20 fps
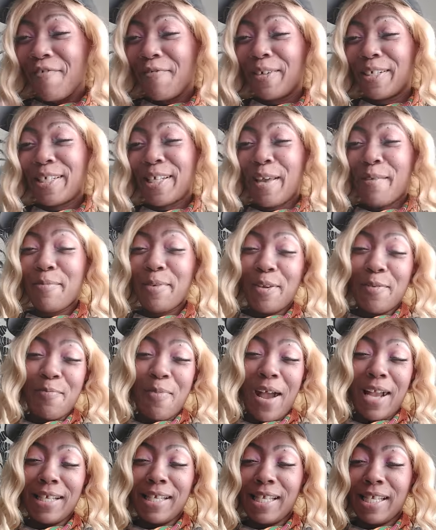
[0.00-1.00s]
For some of you
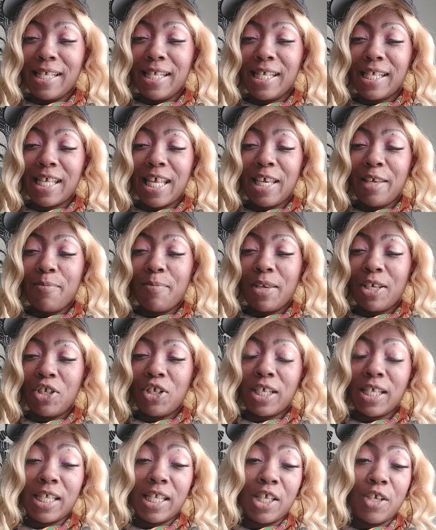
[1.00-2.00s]
Pisces, this could be
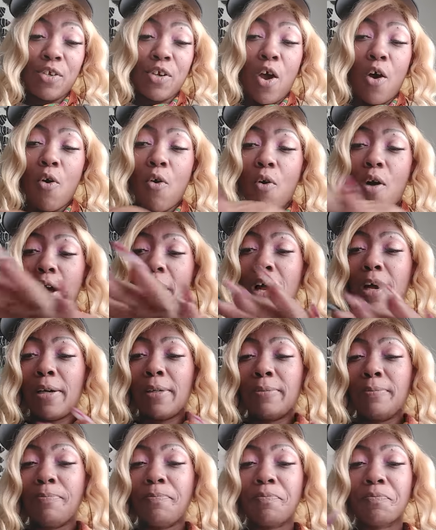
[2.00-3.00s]
just, you know,
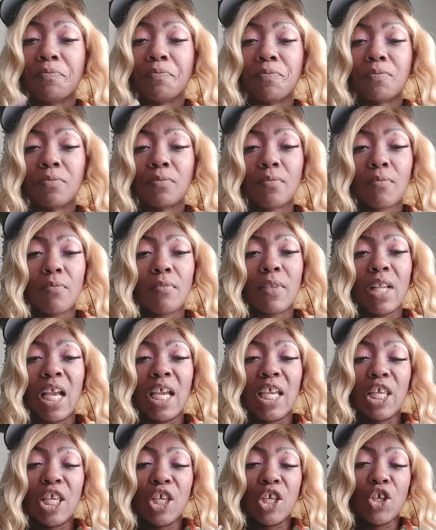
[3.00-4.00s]
um,
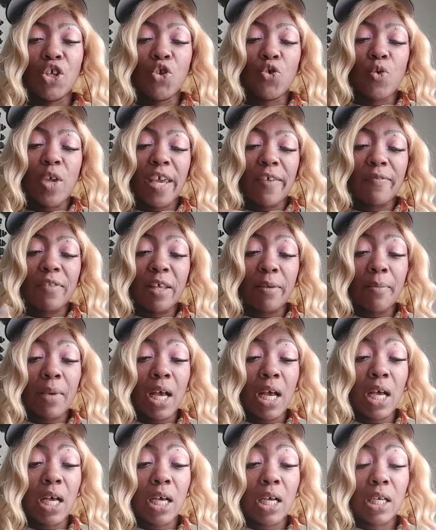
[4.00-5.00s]
you give them
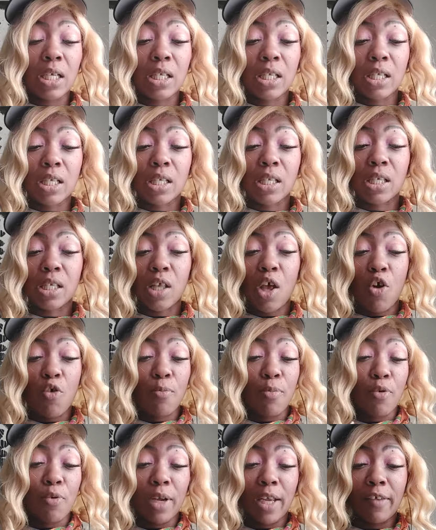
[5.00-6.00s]
a
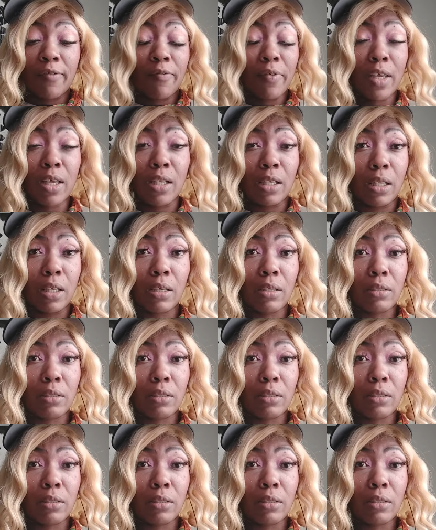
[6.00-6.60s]
sobering feel.